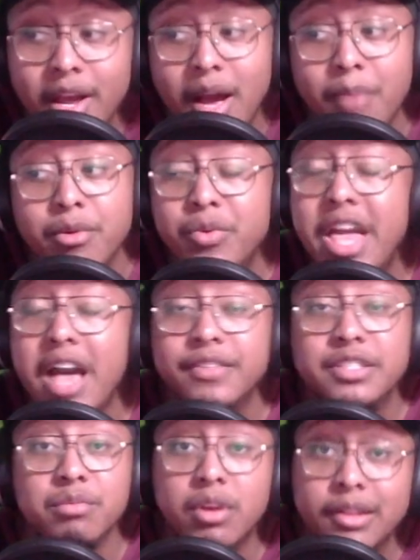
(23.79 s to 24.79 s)
I mean, we have
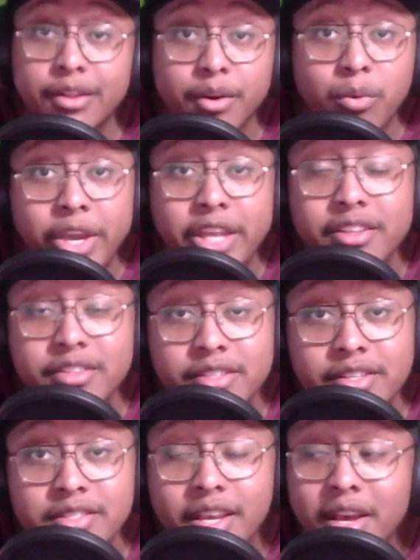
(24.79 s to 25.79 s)
some clear
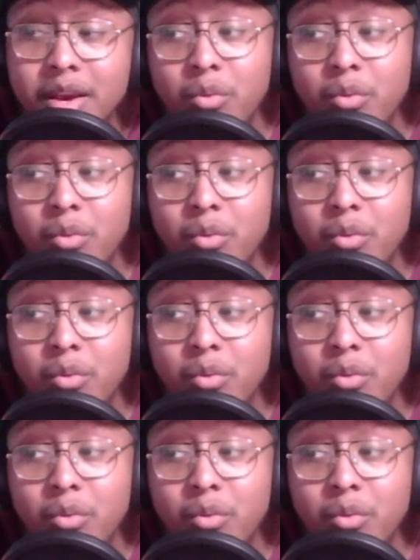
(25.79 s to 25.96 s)
weaknesses,